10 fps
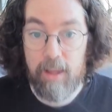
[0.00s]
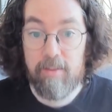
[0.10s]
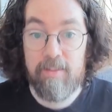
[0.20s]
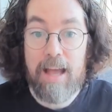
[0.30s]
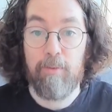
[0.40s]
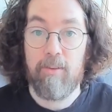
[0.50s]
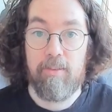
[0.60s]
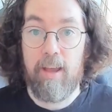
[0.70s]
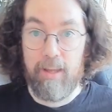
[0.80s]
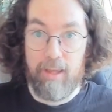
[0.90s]
It's now
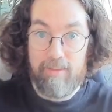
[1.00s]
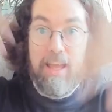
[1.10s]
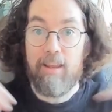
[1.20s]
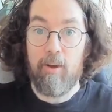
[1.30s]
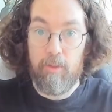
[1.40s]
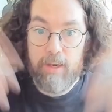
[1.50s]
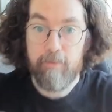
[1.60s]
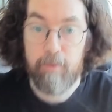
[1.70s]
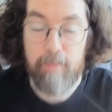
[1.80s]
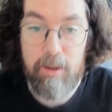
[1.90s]
deciding, it's getting all that
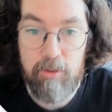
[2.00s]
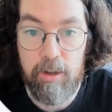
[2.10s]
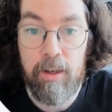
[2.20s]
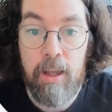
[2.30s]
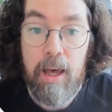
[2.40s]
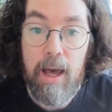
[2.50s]
information.